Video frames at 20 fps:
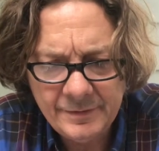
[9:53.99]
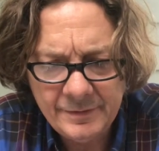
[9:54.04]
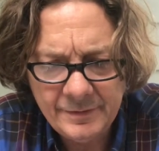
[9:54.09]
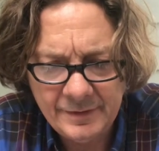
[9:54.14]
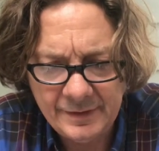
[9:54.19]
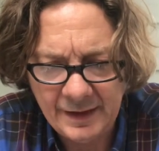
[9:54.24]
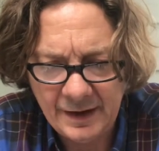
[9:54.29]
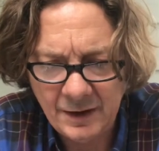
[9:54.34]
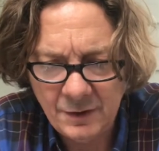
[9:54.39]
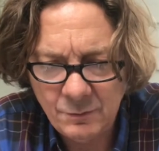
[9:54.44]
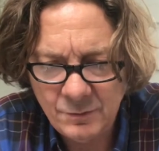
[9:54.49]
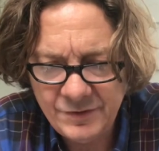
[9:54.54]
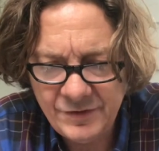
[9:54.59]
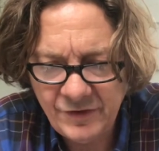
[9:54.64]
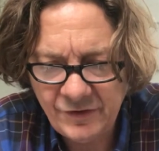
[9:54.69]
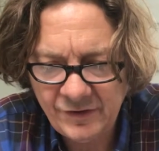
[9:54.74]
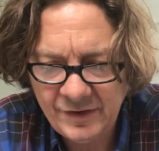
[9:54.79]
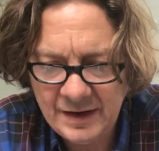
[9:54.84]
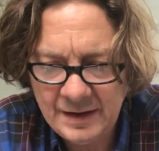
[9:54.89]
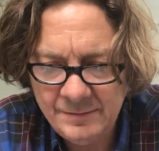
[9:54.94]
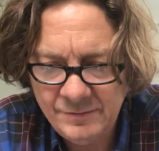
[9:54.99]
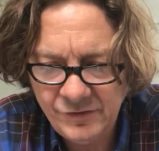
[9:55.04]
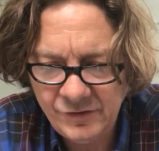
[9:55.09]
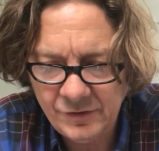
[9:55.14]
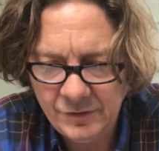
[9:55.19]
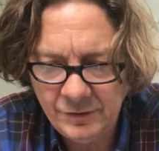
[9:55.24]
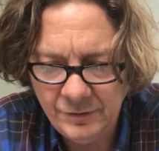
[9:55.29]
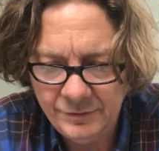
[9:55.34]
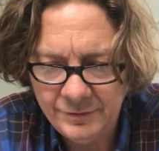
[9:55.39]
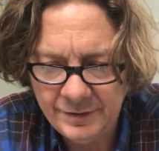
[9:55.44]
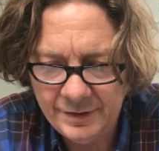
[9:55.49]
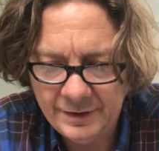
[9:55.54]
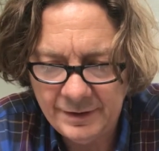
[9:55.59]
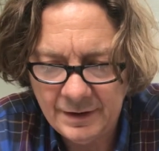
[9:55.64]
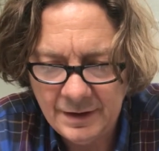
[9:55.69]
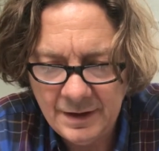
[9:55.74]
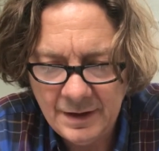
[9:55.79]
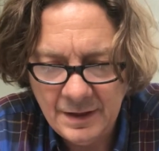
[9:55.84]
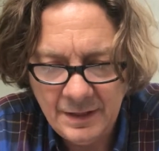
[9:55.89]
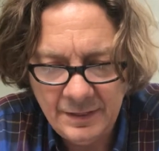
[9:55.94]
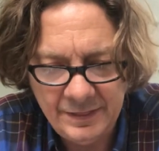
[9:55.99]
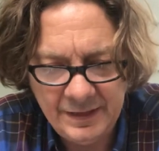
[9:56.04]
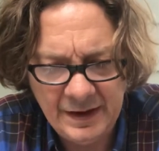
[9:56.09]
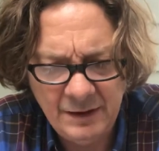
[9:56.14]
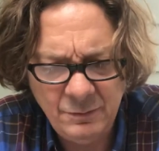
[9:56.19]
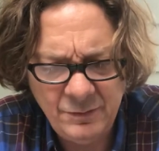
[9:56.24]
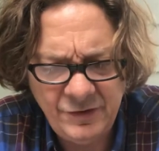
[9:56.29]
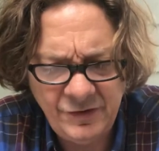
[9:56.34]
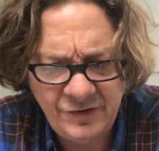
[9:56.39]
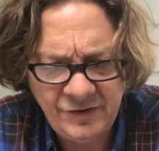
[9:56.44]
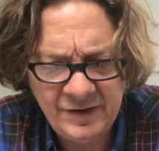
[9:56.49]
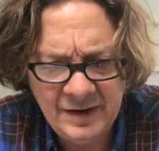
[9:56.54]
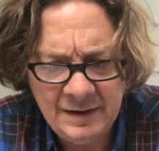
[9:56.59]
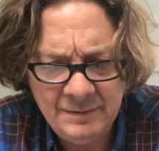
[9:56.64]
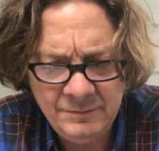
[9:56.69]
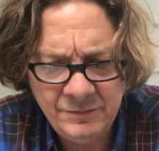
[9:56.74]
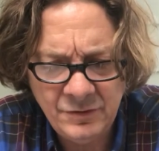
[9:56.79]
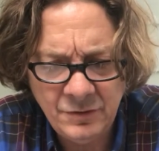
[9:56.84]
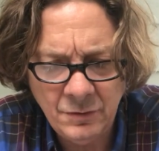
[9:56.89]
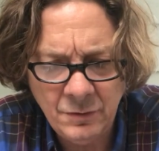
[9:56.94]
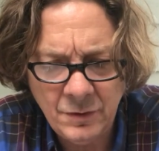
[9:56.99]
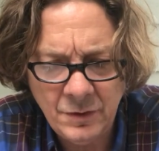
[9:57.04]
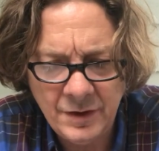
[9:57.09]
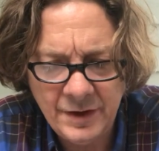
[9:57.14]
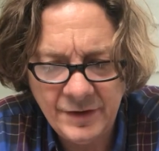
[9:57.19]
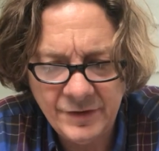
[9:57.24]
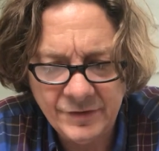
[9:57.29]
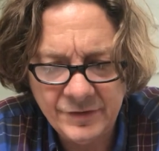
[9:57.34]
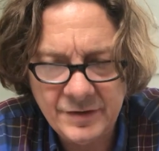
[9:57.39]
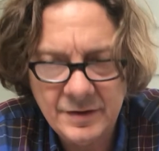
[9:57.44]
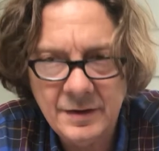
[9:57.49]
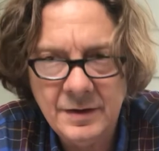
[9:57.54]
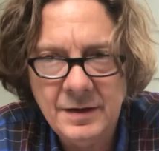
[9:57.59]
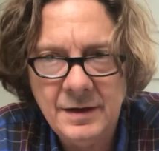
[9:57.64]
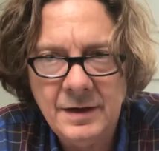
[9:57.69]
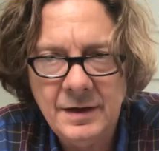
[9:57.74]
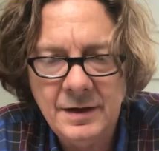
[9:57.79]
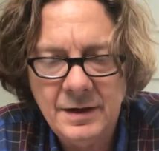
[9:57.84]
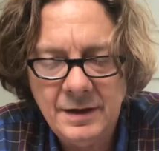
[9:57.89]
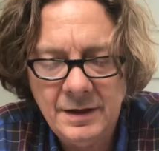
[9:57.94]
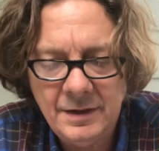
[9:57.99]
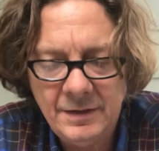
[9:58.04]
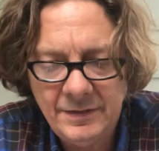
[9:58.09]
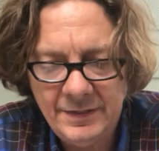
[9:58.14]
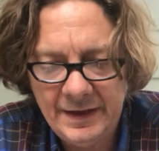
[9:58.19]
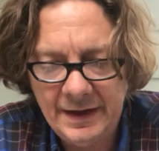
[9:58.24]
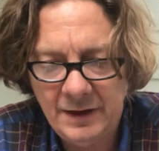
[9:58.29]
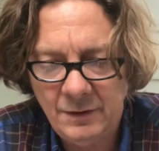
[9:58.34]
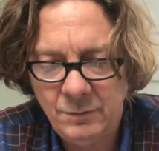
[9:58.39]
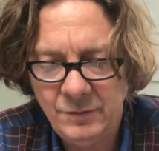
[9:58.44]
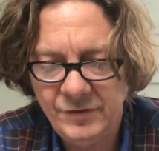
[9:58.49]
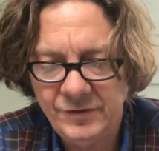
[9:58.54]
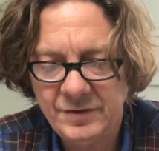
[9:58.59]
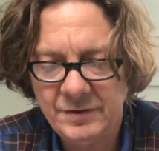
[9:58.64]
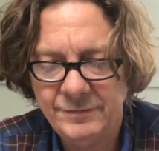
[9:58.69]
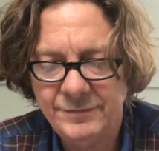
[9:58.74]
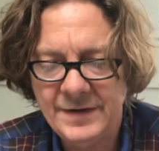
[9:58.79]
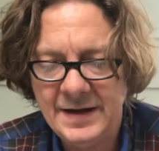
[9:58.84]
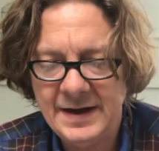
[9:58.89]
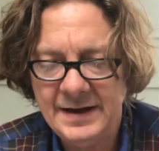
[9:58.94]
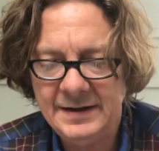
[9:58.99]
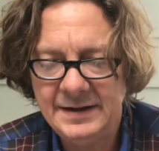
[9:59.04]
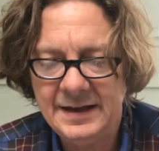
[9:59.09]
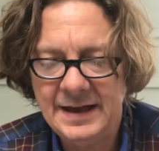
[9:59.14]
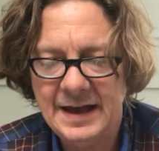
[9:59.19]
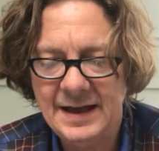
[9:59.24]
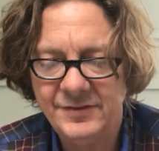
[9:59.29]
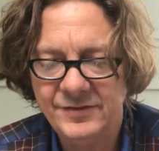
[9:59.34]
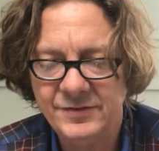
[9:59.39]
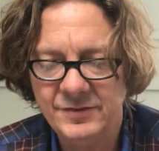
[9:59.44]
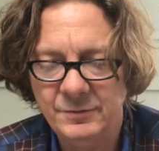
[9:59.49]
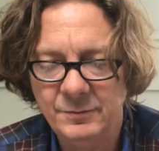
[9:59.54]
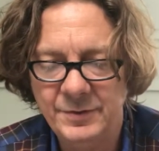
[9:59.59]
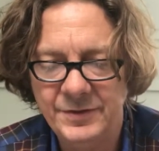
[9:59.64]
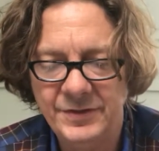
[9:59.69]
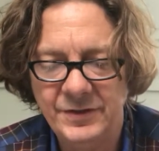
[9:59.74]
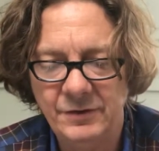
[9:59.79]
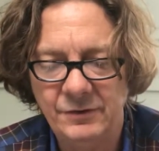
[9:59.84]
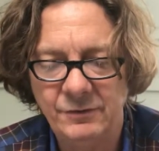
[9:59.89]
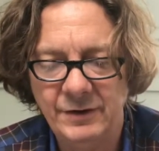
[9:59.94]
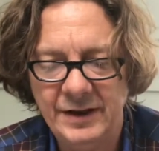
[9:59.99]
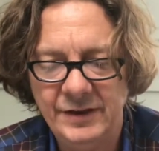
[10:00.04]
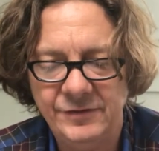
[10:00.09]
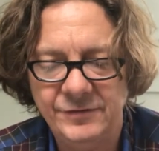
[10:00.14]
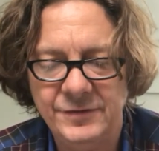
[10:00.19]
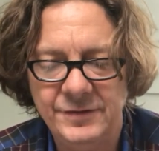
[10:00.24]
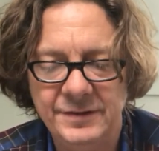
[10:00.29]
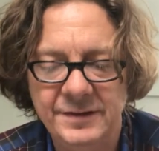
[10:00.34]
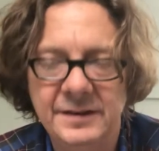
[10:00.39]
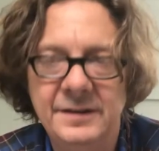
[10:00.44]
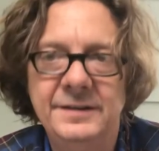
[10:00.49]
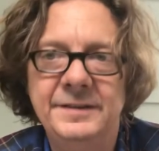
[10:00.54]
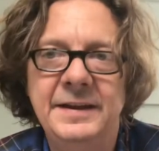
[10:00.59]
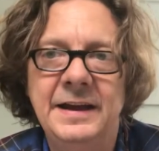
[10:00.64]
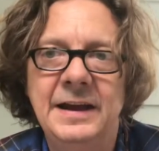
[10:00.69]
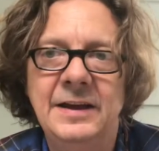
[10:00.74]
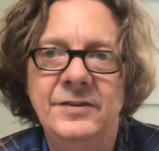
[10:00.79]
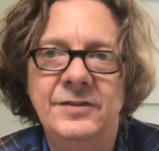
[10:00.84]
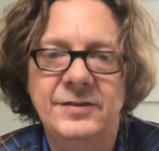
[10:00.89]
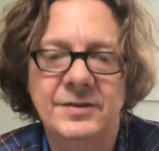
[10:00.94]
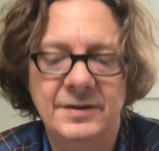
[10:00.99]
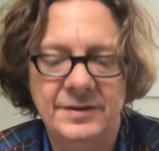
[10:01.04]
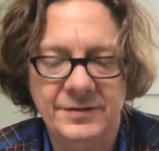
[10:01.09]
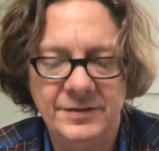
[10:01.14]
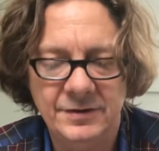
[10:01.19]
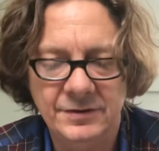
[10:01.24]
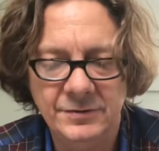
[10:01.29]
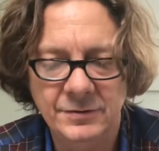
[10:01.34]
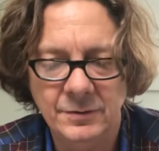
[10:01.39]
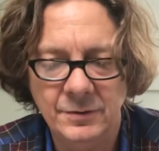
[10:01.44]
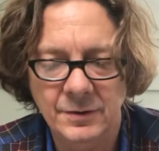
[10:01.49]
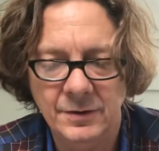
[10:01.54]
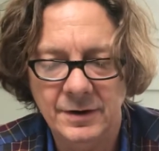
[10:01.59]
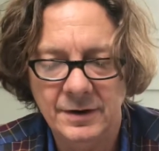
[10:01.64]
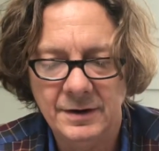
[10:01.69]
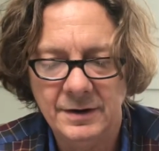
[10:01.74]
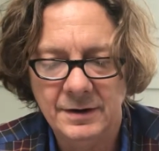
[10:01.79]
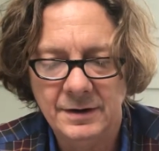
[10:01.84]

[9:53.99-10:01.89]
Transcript: There were the same children. There were the same toys. There was the fine castle with the graceful little dancer at the door.